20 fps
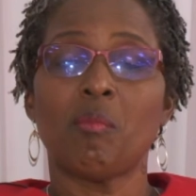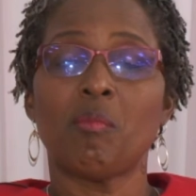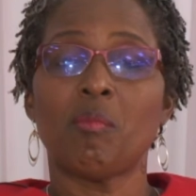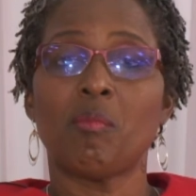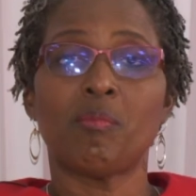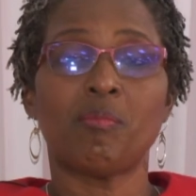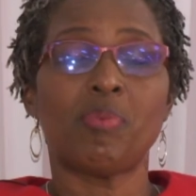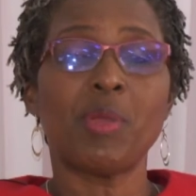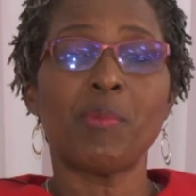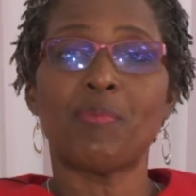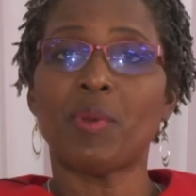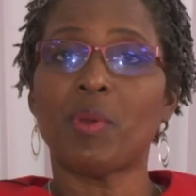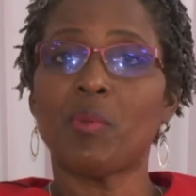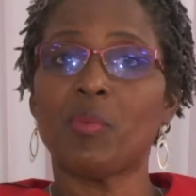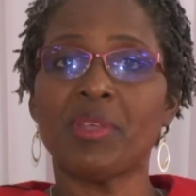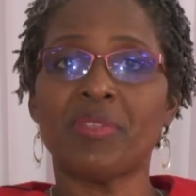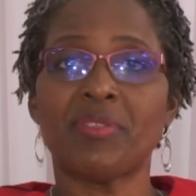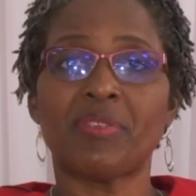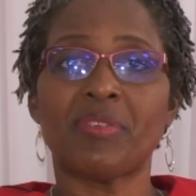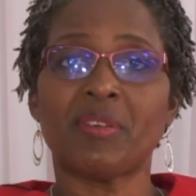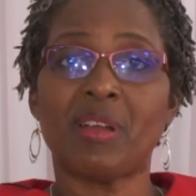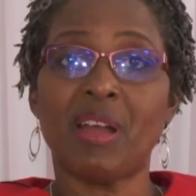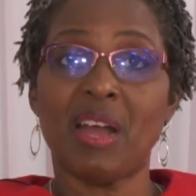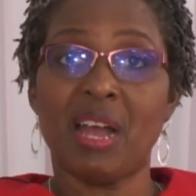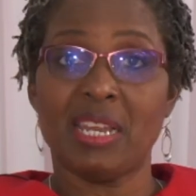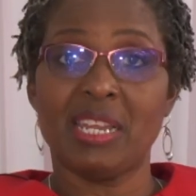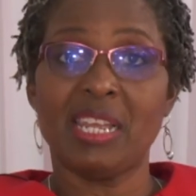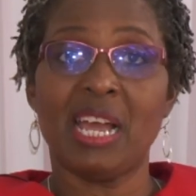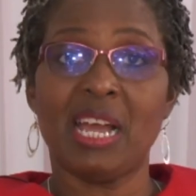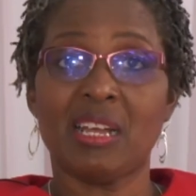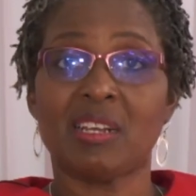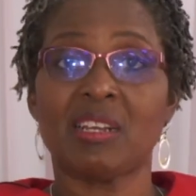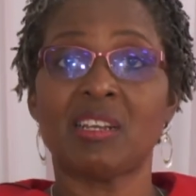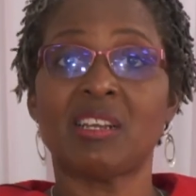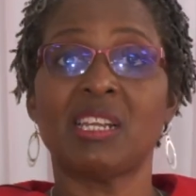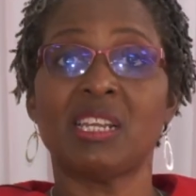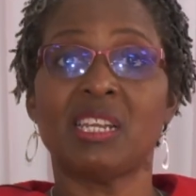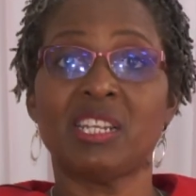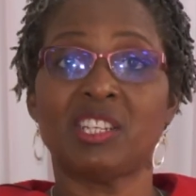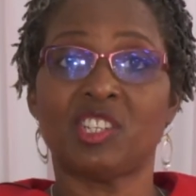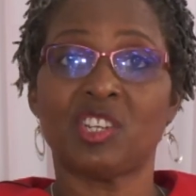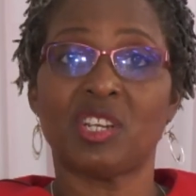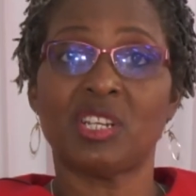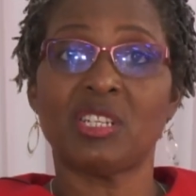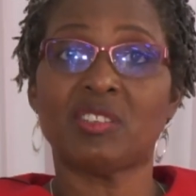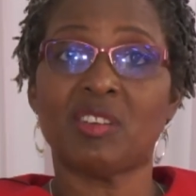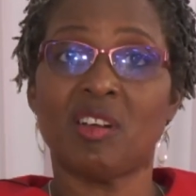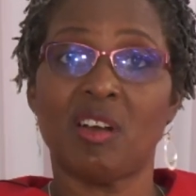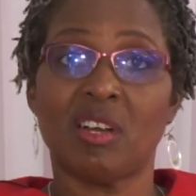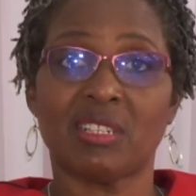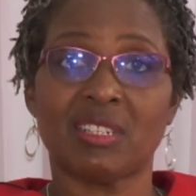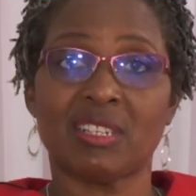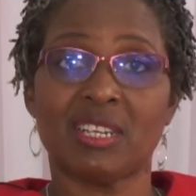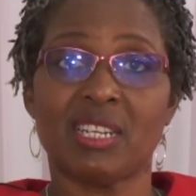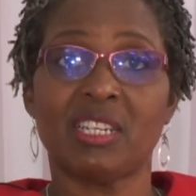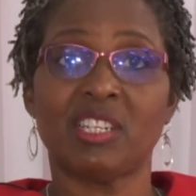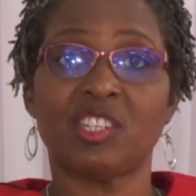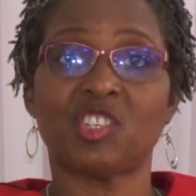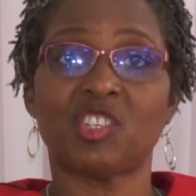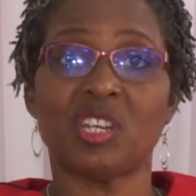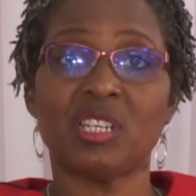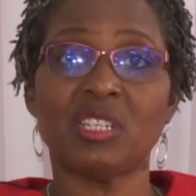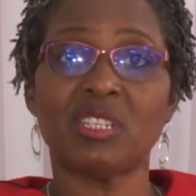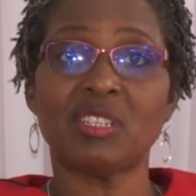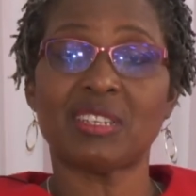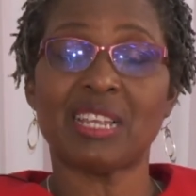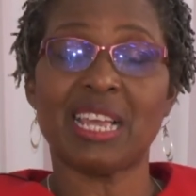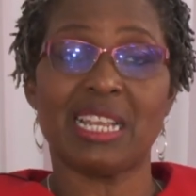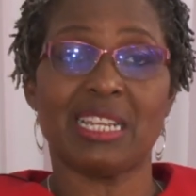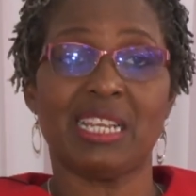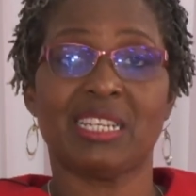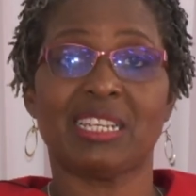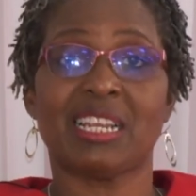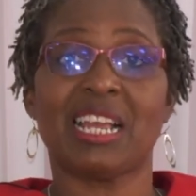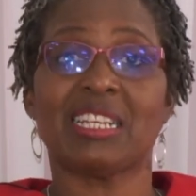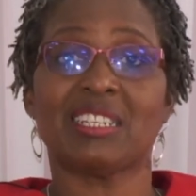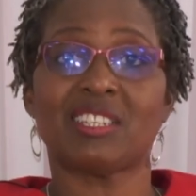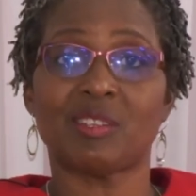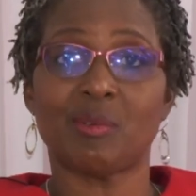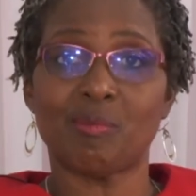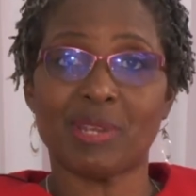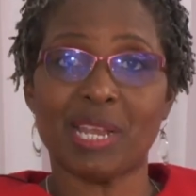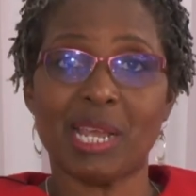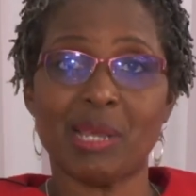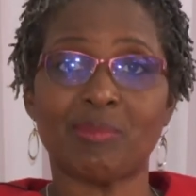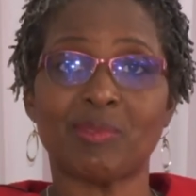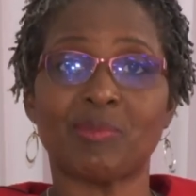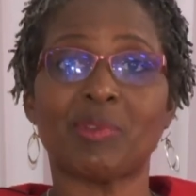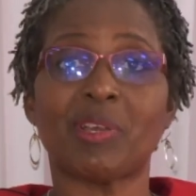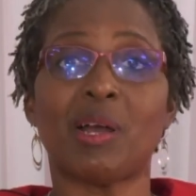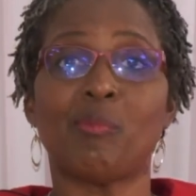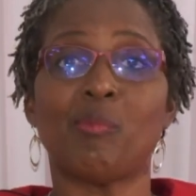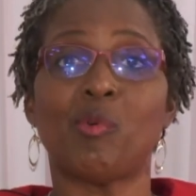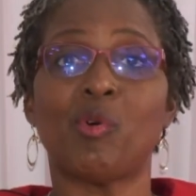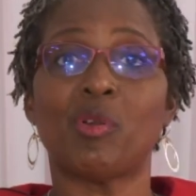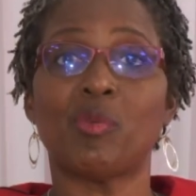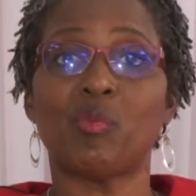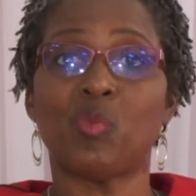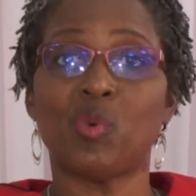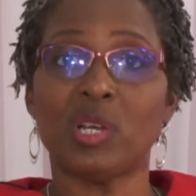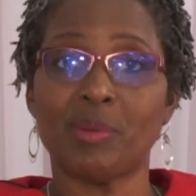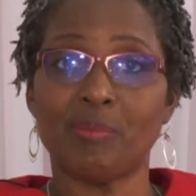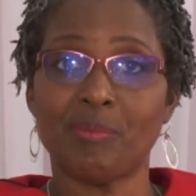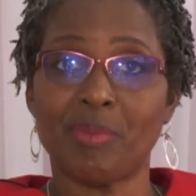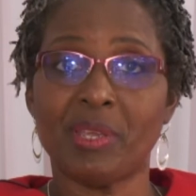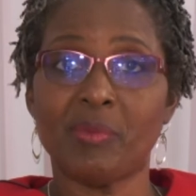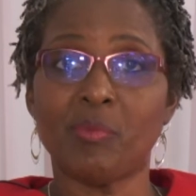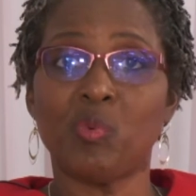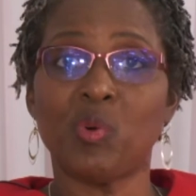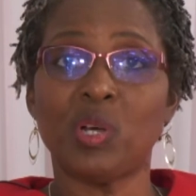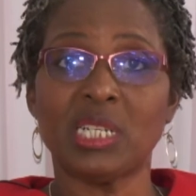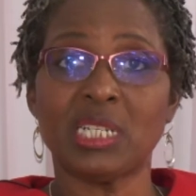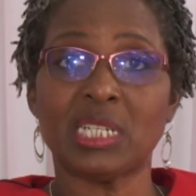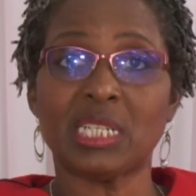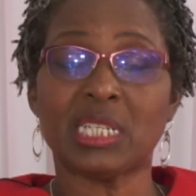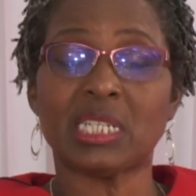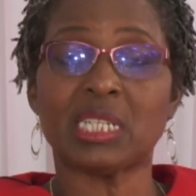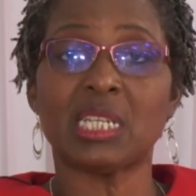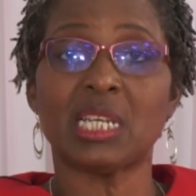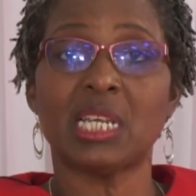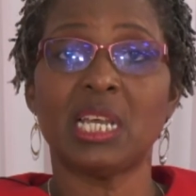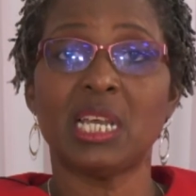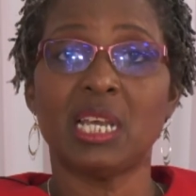people with cardiac conditions, heart conditions, can sometimes come on worse.